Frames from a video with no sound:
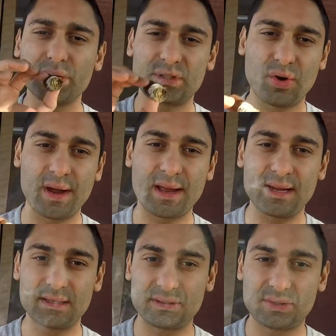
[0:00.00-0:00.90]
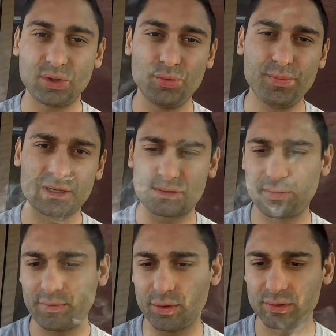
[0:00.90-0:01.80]
So I got two mixed
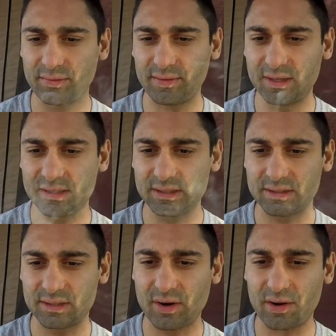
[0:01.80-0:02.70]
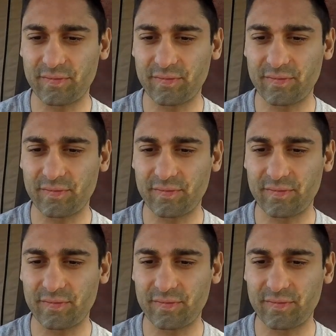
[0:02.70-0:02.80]
reviews for this cigar.